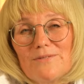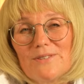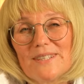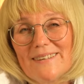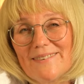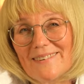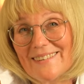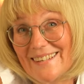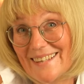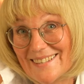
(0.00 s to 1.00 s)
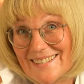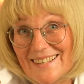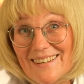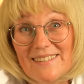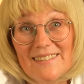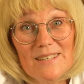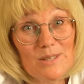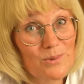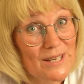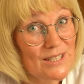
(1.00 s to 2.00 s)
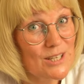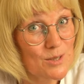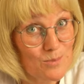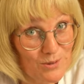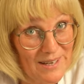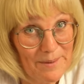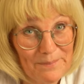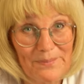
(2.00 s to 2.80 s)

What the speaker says: for several years things went smoothly.